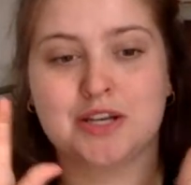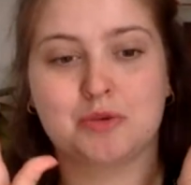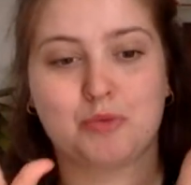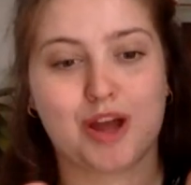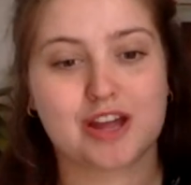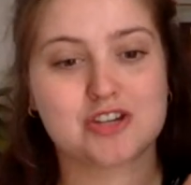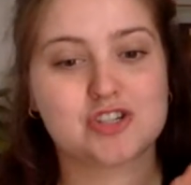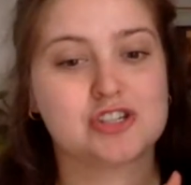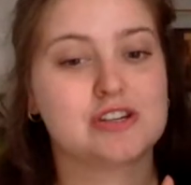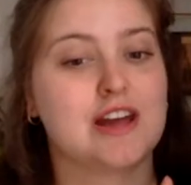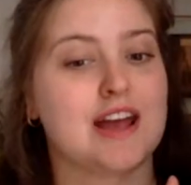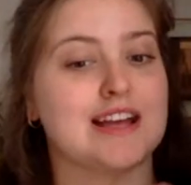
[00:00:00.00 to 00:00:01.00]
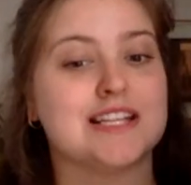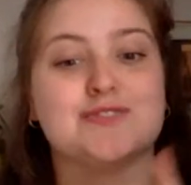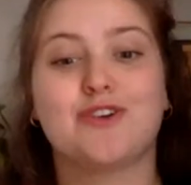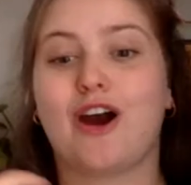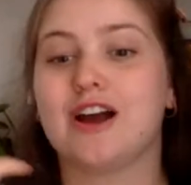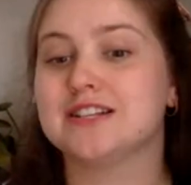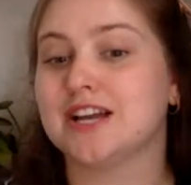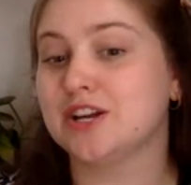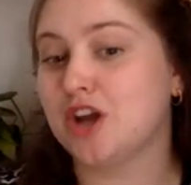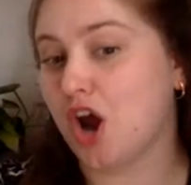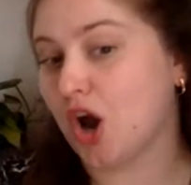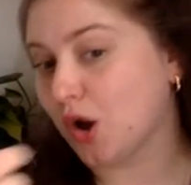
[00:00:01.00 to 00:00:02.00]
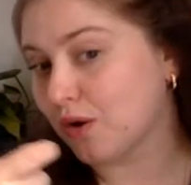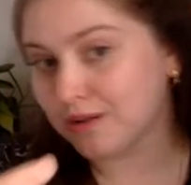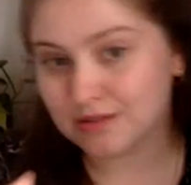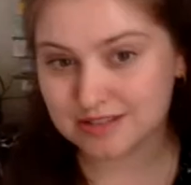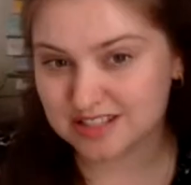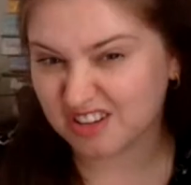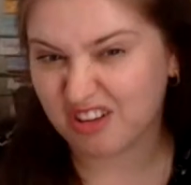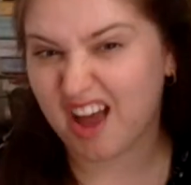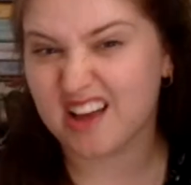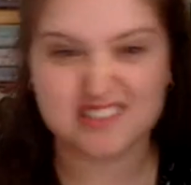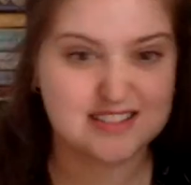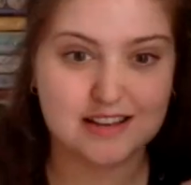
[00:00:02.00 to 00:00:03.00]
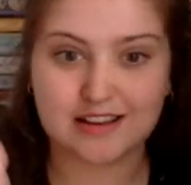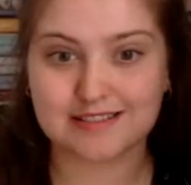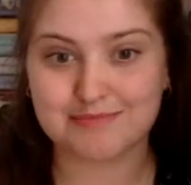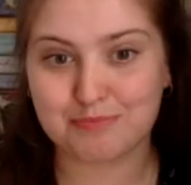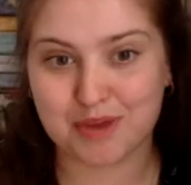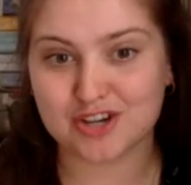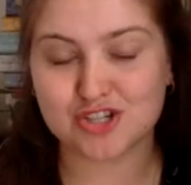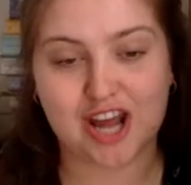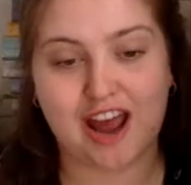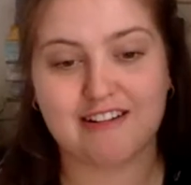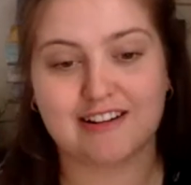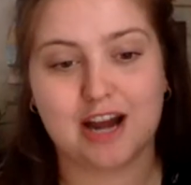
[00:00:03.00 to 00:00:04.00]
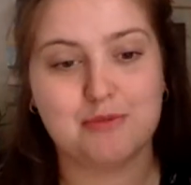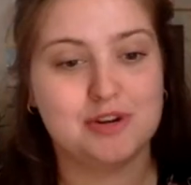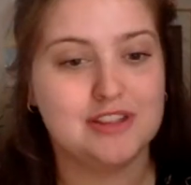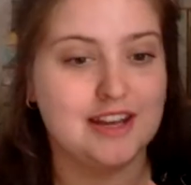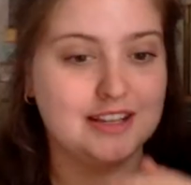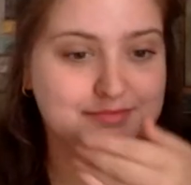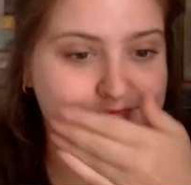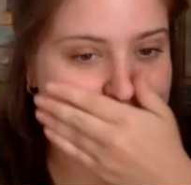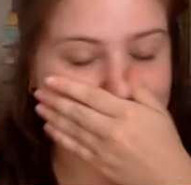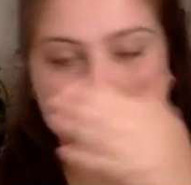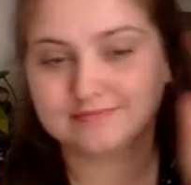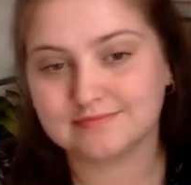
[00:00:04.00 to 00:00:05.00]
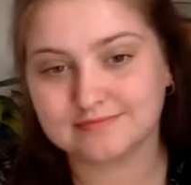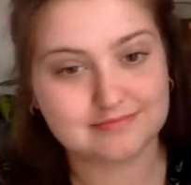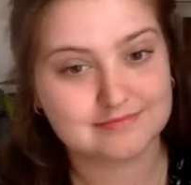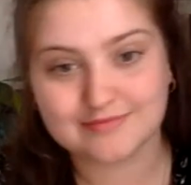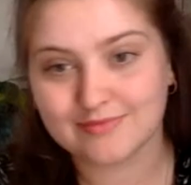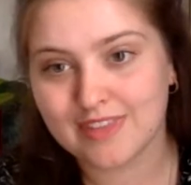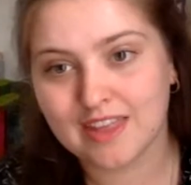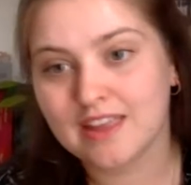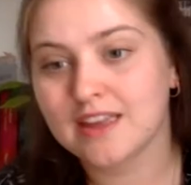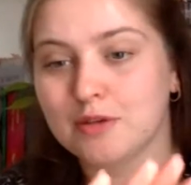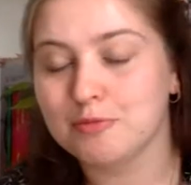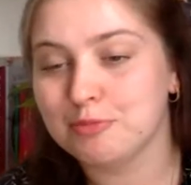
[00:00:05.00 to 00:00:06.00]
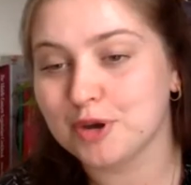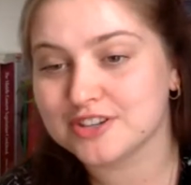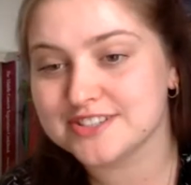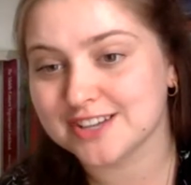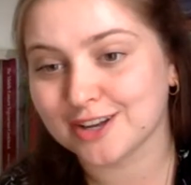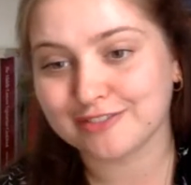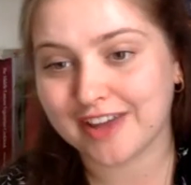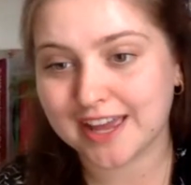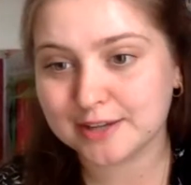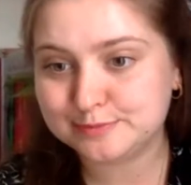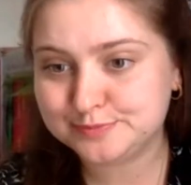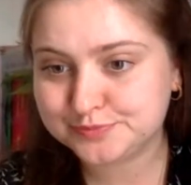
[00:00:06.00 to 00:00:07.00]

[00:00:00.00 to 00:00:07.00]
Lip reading: which, as far as I know, still has a big share in Library Thing. Book stuff, eh?